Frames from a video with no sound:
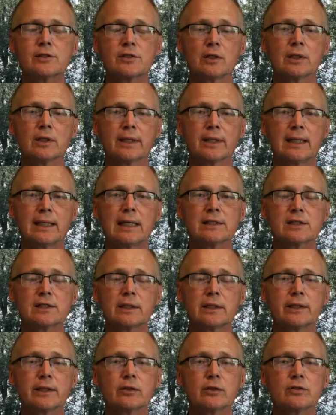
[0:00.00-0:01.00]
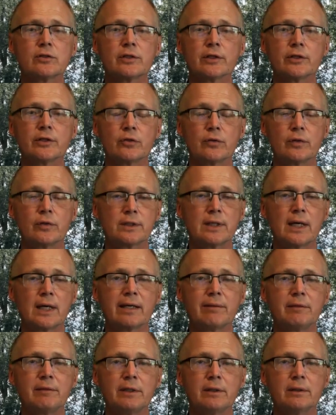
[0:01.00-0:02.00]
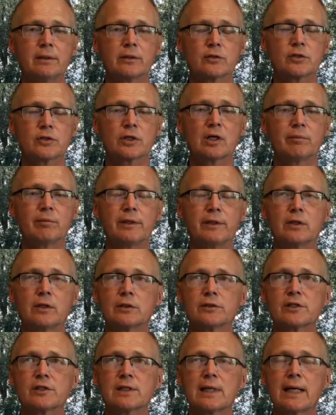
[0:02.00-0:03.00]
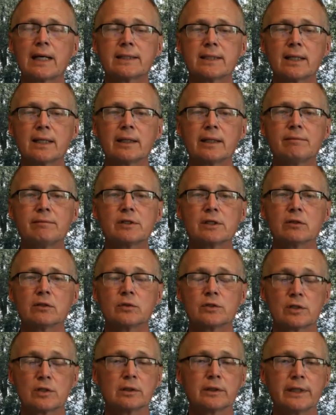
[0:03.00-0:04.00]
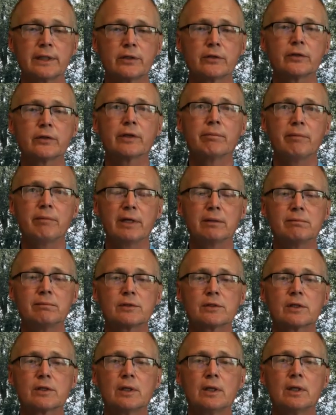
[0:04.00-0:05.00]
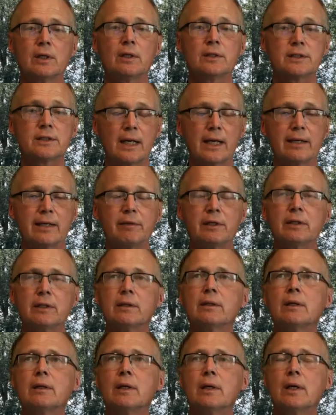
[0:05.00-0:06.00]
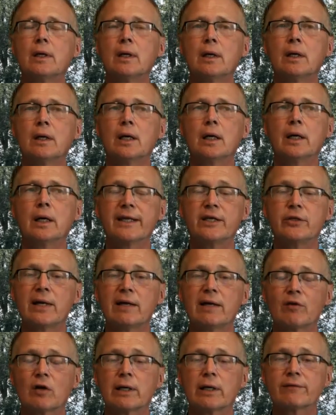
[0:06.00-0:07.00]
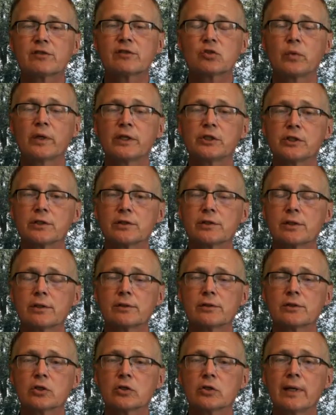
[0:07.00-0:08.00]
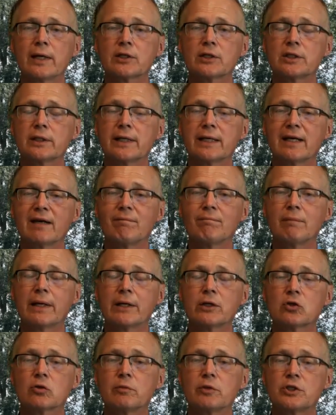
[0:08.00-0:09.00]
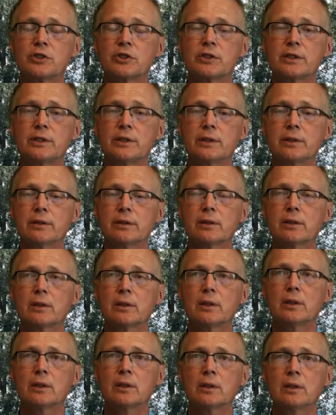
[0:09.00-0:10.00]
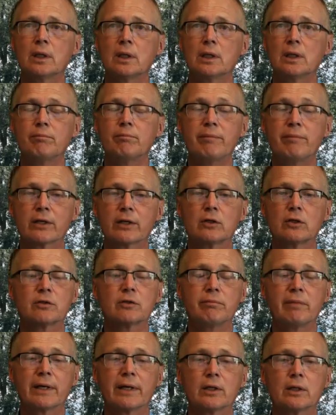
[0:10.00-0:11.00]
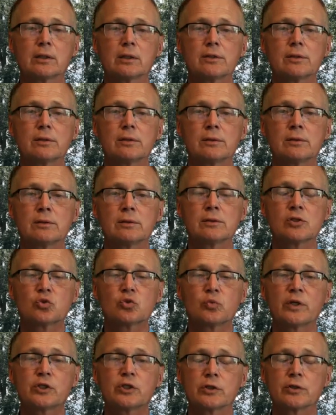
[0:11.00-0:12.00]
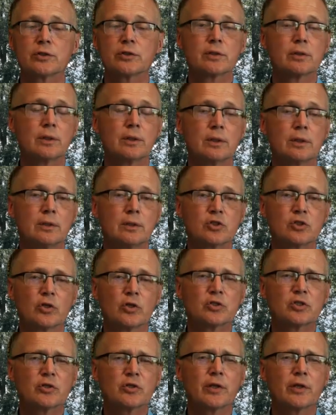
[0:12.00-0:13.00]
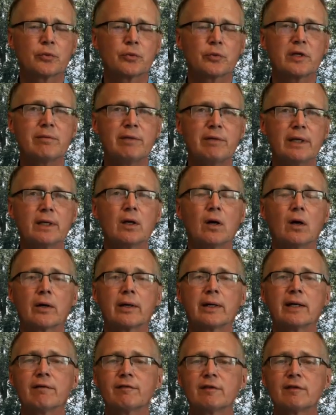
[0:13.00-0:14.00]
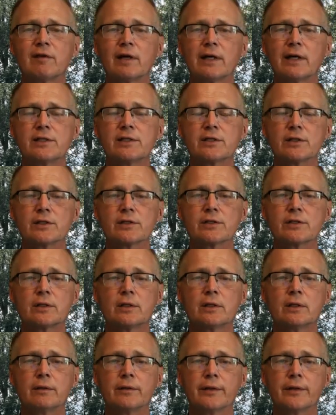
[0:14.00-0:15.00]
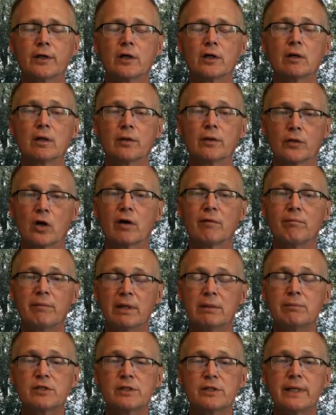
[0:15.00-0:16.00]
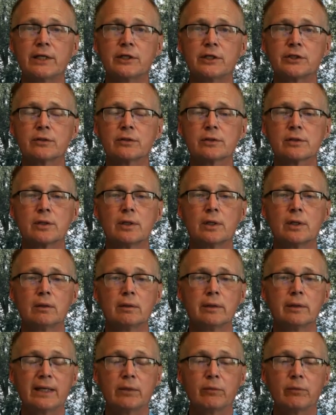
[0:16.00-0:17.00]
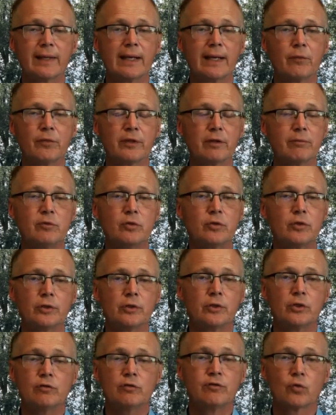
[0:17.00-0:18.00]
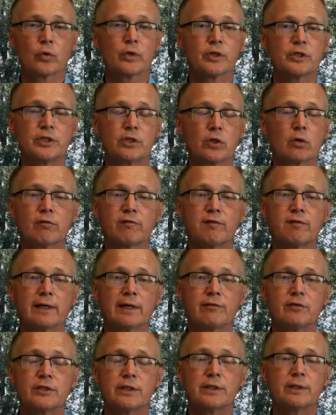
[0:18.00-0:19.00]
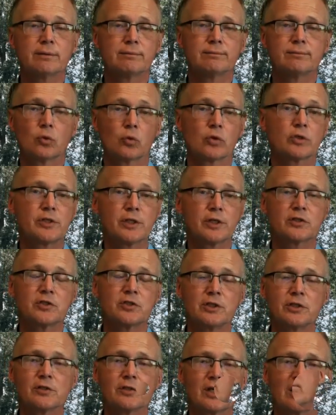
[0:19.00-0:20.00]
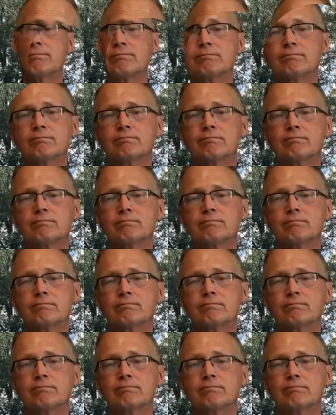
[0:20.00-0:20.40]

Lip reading: silicon oscillators that do the timing. There's a company called SiTimes that was the leader in MEMS timing. And you have RF switches. So you actually have micro-machined metal-to-metal switchers. So those are the three big RF devices that are MEMS natures. And without them, you couldn't do 4G or 5G or 6G is coming up.